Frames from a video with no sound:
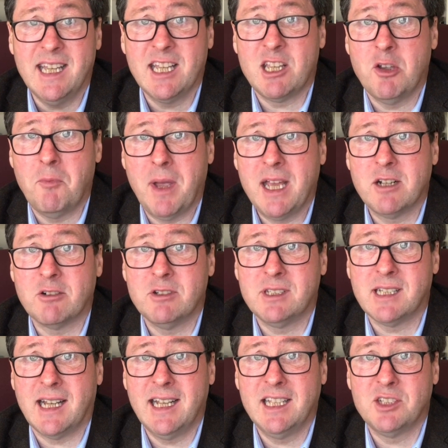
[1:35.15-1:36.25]
incubator
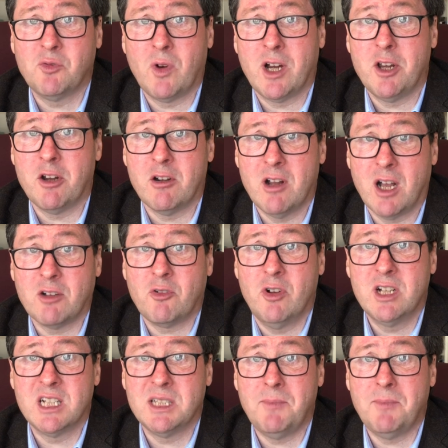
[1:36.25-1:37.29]
sites where you're not going to